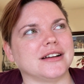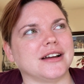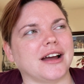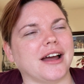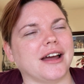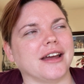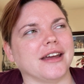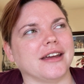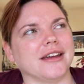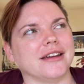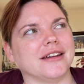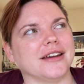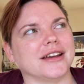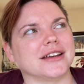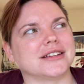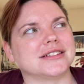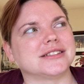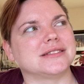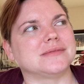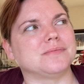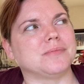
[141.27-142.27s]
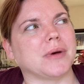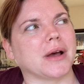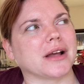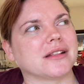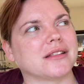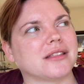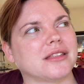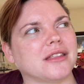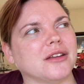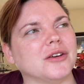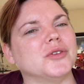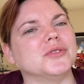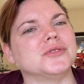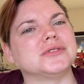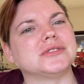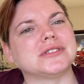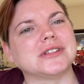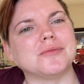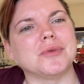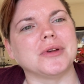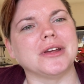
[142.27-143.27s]
I expect those
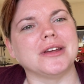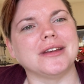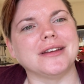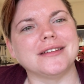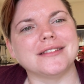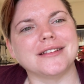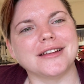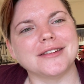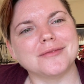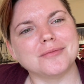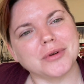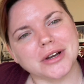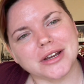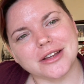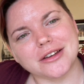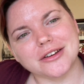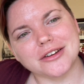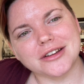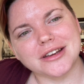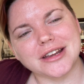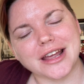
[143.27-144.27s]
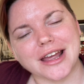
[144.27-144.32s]
to be like pretty good.